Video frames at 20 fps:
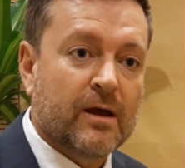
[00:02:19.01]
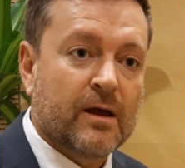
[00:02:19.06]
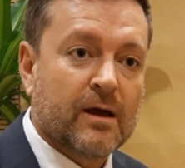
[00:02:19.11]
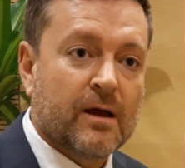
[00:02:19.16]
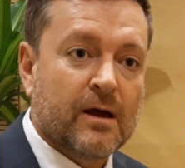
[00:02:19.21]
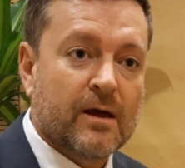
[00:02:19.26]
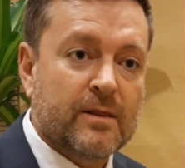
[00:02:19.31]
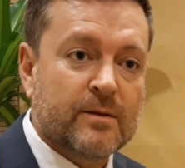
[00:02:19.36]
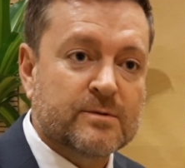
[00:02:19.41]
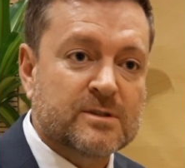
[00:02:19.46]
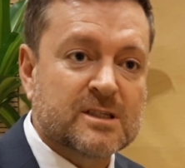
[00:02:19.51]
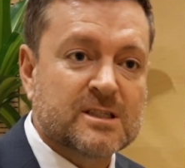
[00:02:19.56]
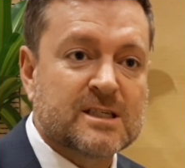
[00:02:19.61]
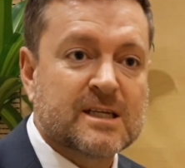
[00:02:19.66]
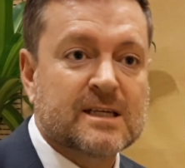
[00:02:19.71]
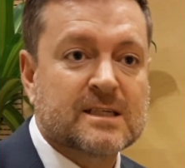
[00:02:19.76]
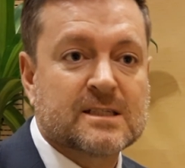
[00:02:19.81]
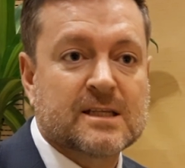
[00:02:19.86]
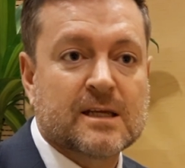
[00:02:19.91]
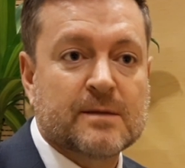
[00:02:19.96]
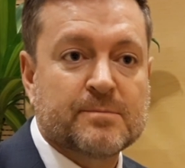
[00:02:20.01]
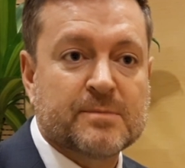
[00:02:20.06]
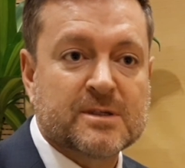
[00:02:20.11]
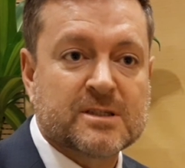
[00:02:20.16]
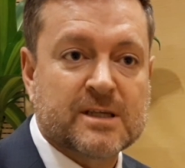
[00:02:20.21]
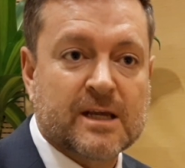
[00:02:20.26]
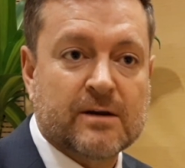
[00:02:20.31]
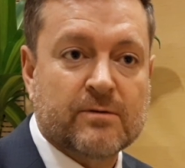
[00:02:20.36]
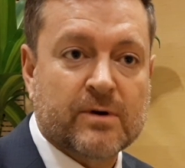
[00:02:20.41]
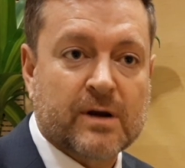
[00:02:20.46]
And there was a
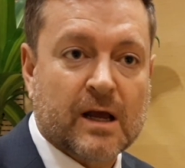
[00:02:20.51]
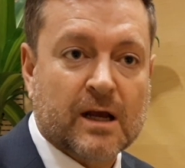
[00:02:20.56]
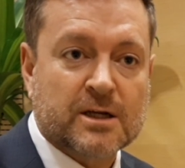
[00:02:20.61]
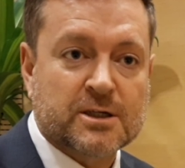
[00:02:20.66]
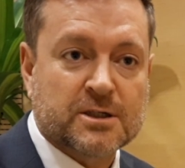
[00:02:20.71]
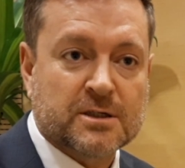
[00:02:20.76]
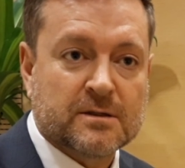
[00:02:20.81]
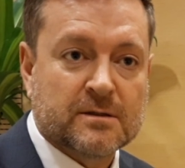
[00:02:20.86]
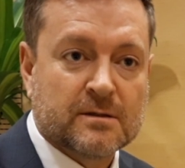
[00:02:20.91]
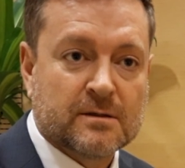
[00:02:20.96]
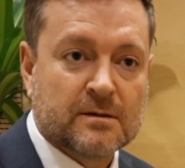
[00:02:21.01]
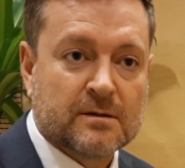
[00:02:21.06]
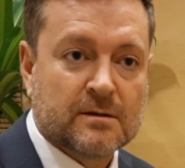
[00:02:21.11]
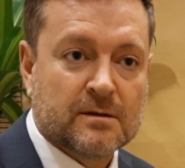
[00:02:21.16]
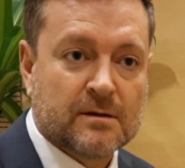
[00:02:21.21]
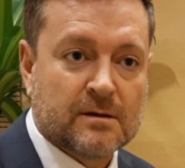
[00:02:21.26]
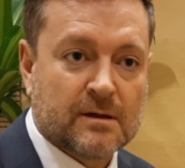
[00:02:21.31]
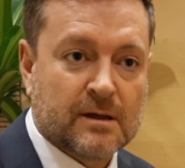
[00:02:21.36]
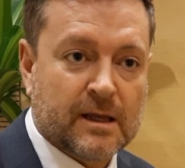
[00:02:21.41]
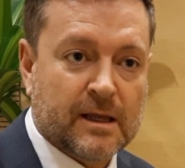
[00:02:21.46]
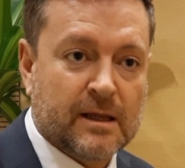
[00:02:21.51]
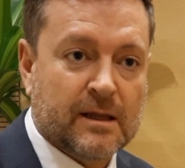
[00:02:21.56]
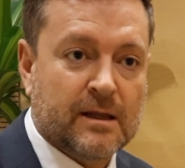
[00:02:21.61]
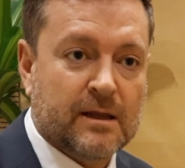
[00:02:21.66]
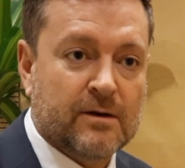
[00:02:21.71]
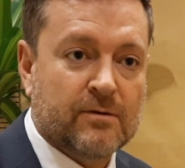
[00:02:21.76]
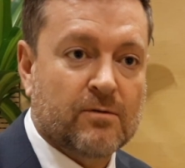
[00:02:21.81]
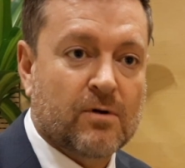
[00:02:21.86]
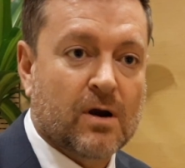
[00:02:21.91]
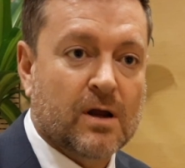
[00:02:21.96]
16% reduction
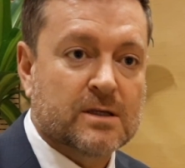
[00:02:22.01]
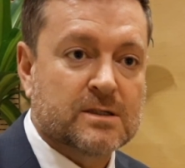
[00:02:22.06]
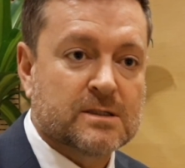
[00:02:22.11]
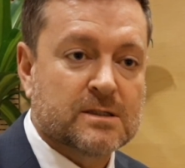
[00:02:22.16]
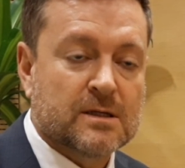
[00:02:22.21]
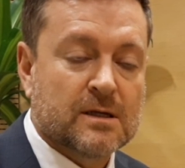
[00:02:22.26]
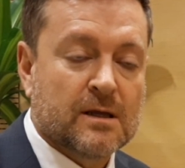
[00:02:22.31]
in rice